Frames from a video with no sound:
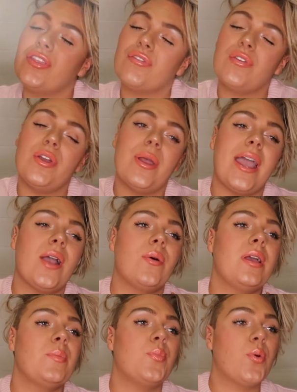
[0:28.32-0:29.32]
through how
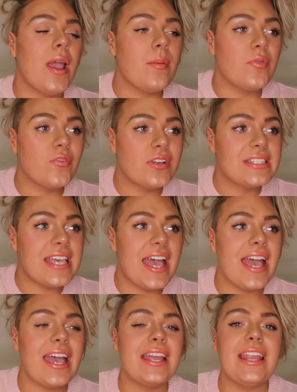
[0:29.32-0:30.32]
I prep for a
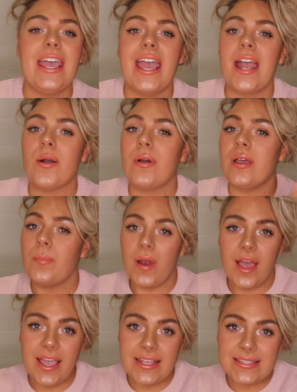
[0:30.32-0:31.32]
tan, how I
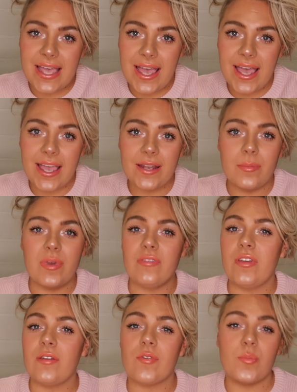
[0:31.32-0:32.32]
apply a tan, my
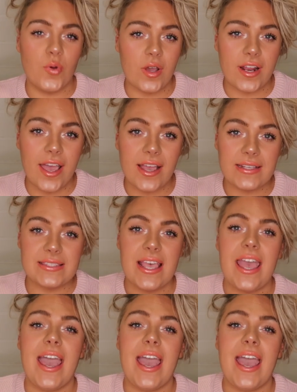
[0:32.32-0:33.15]
favorite products,